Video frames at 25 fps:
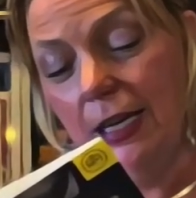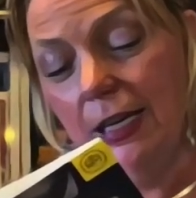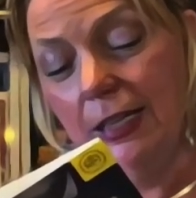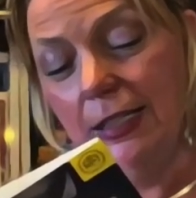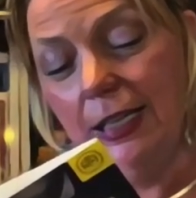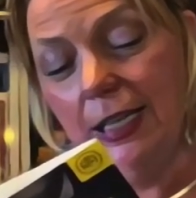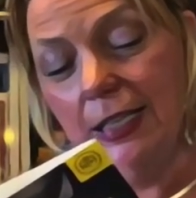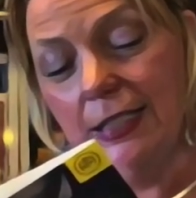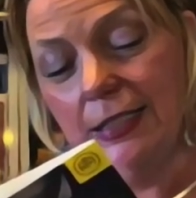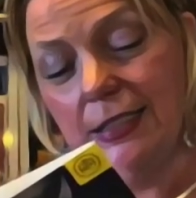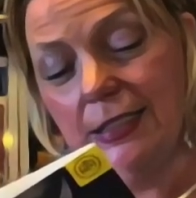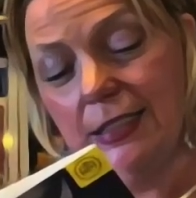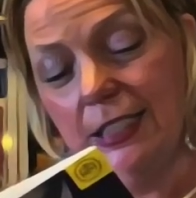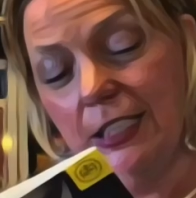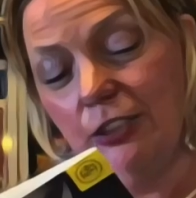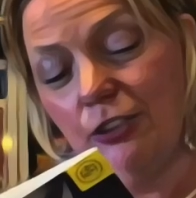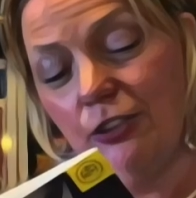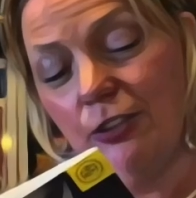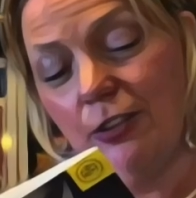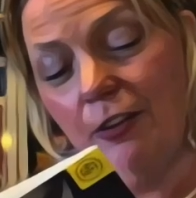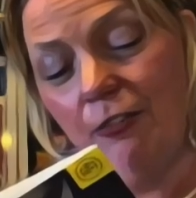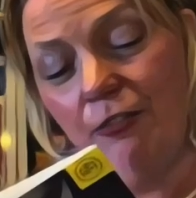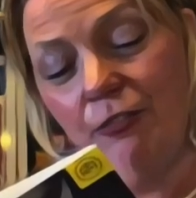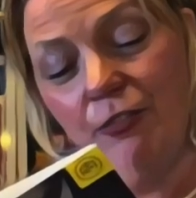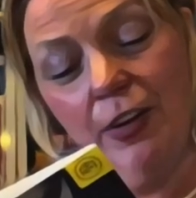consider
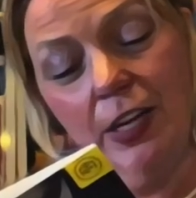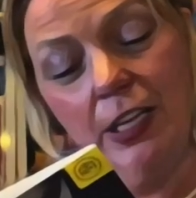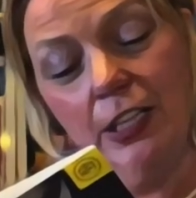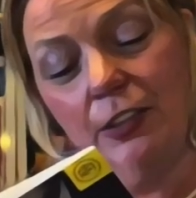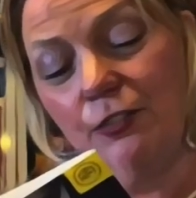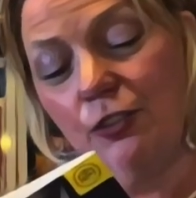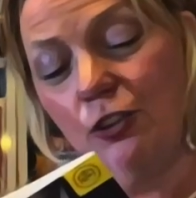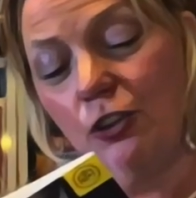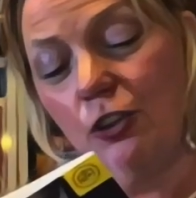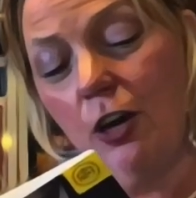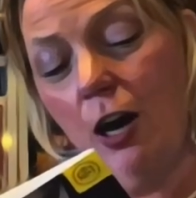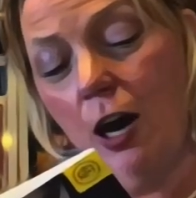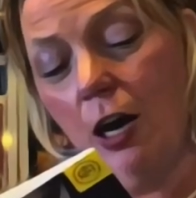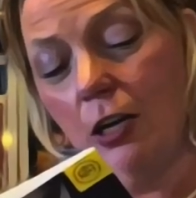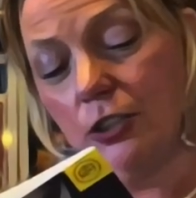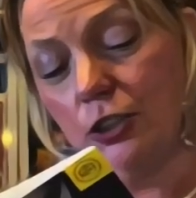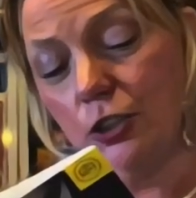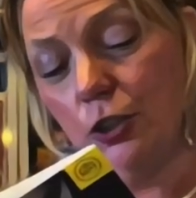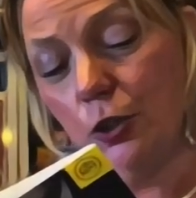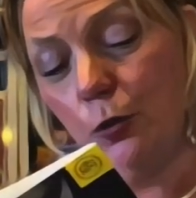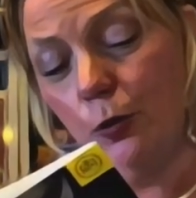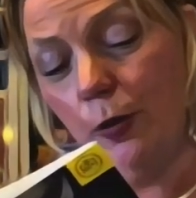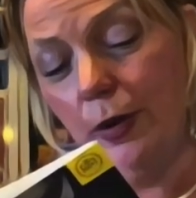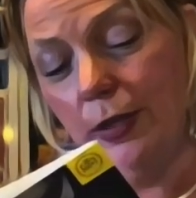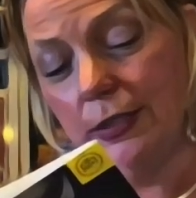the fateful
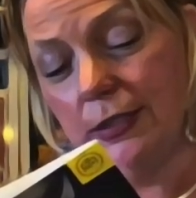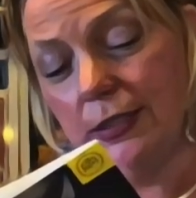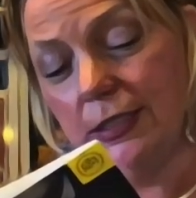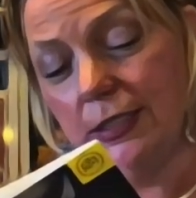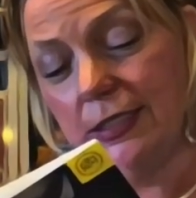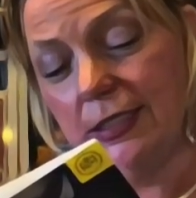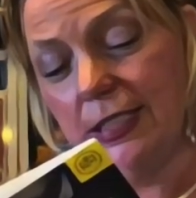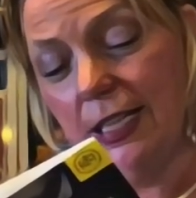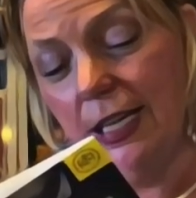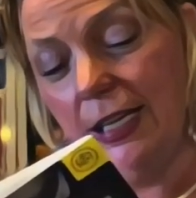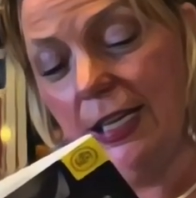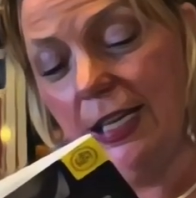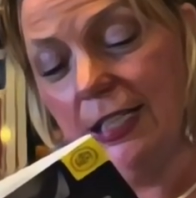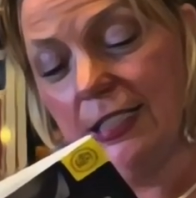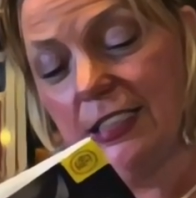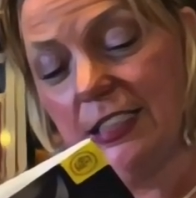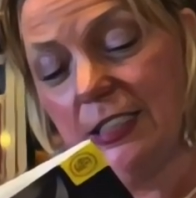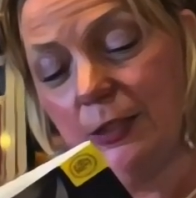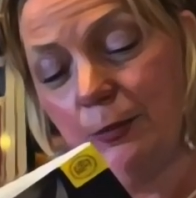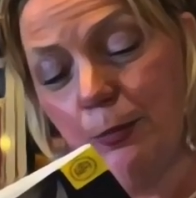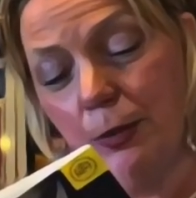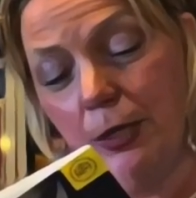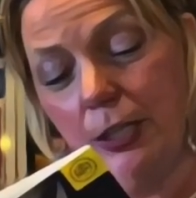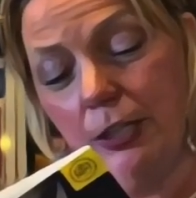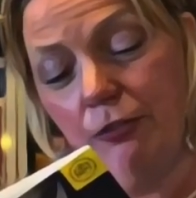consequences that can
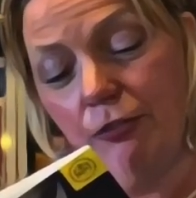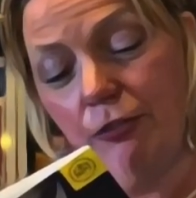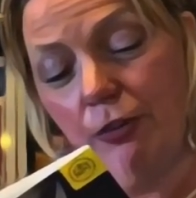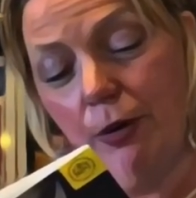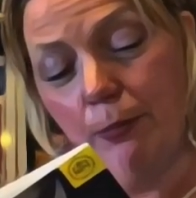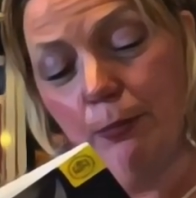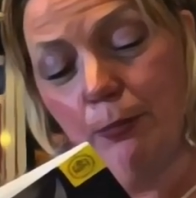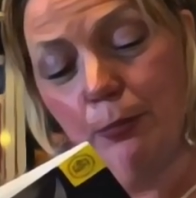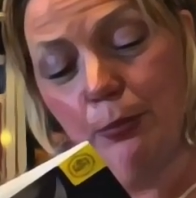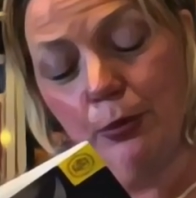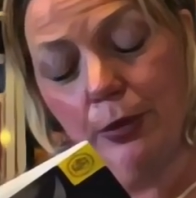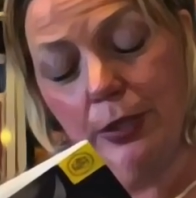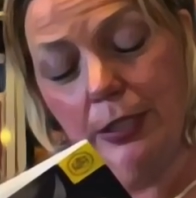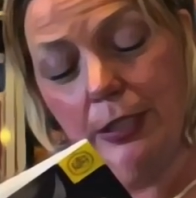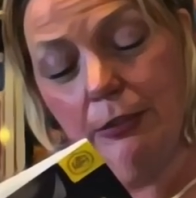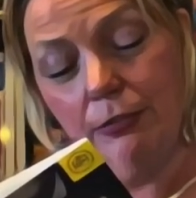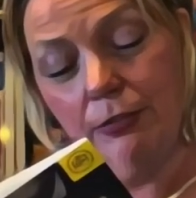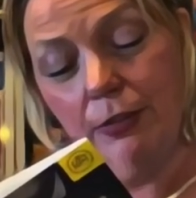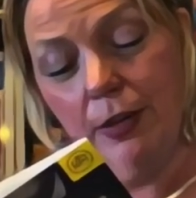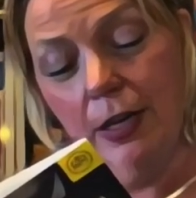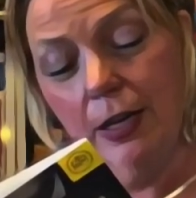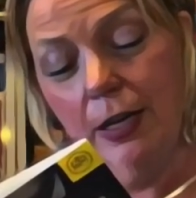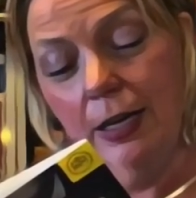spring from brief